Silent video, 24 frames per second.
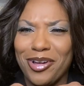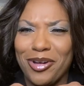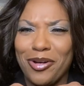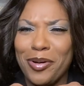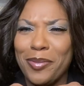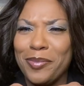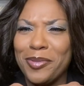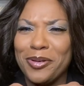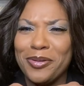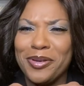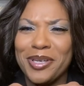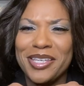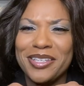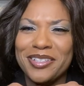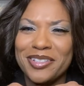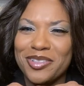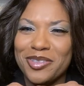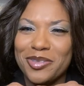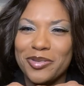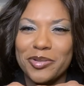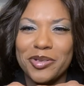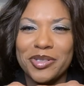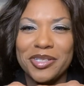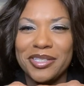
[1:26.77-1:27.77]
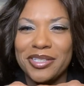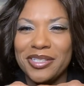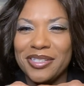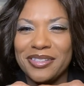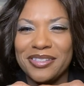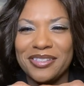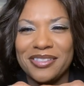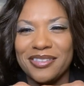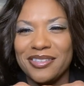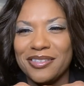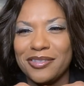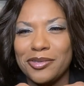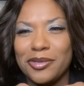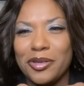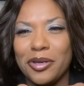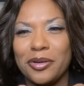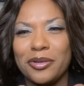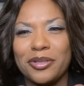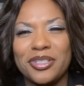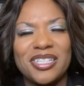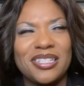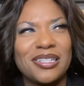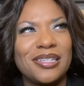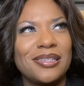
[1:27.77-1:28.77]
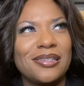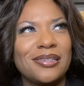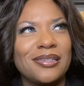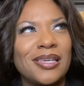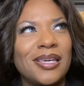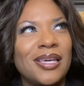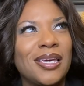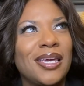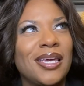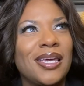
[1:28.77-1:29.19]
criminal history, you know, she,